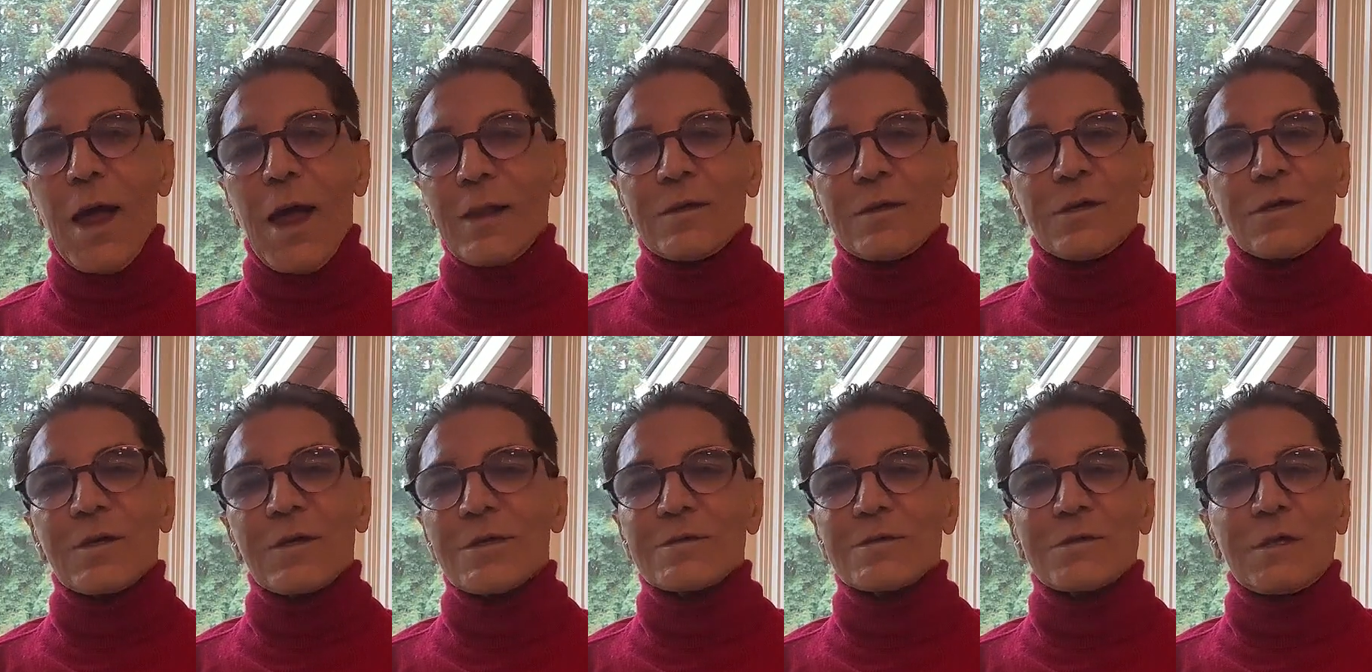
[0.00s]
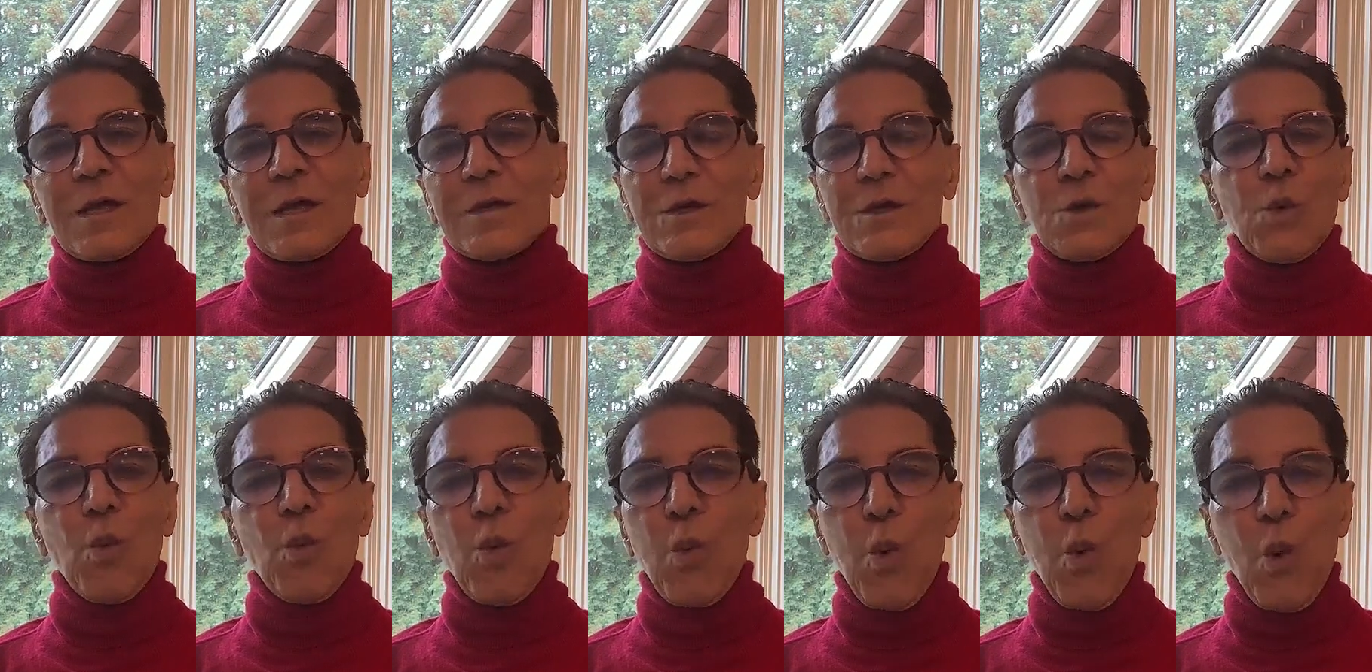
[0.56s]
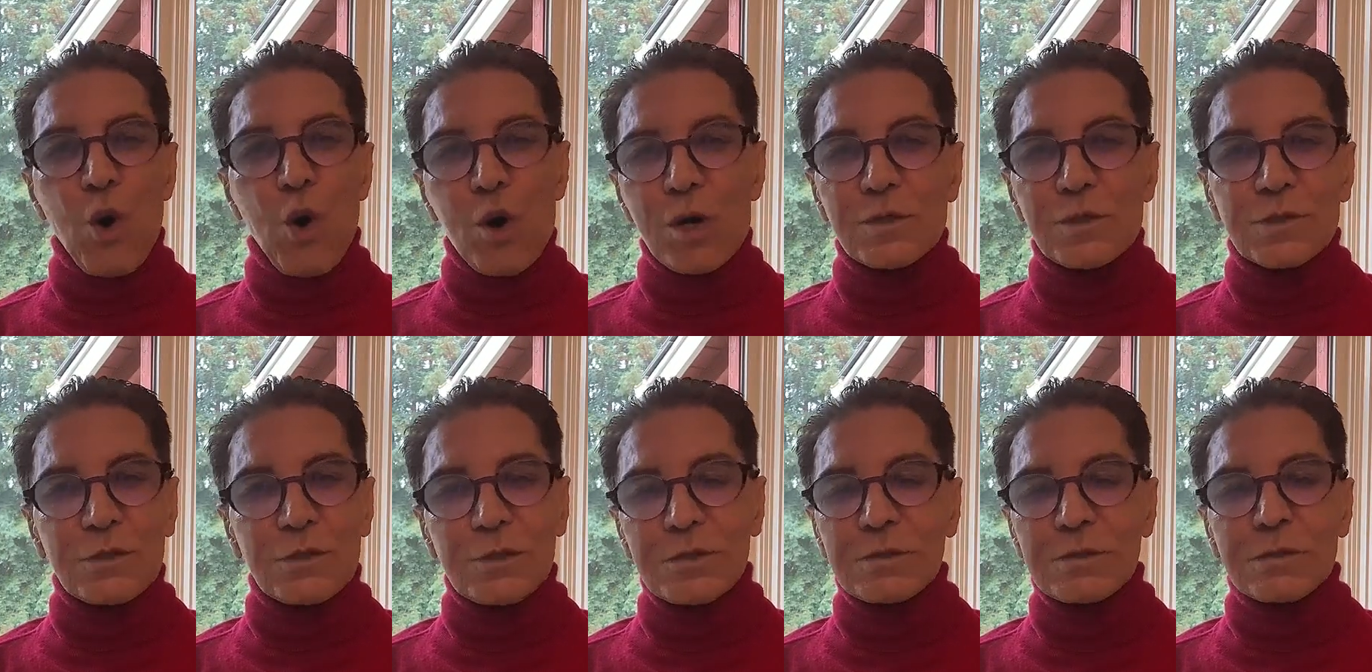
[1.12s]
and it is getting
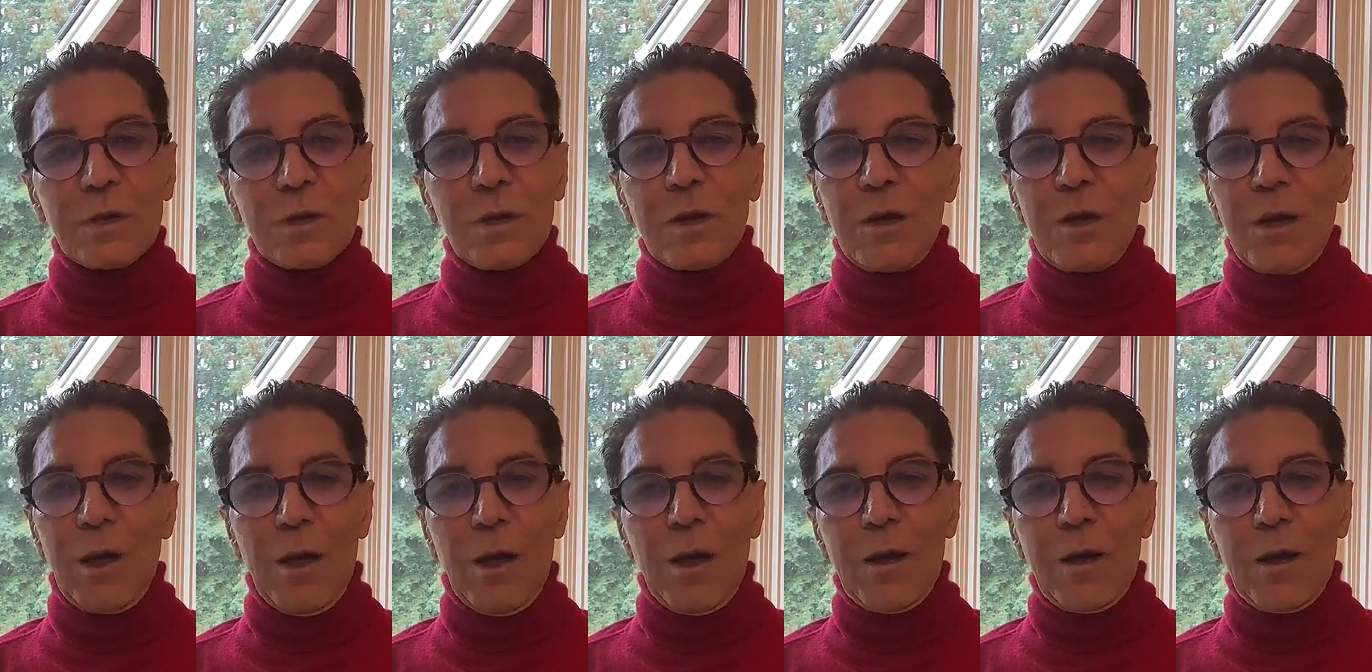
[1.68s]
worse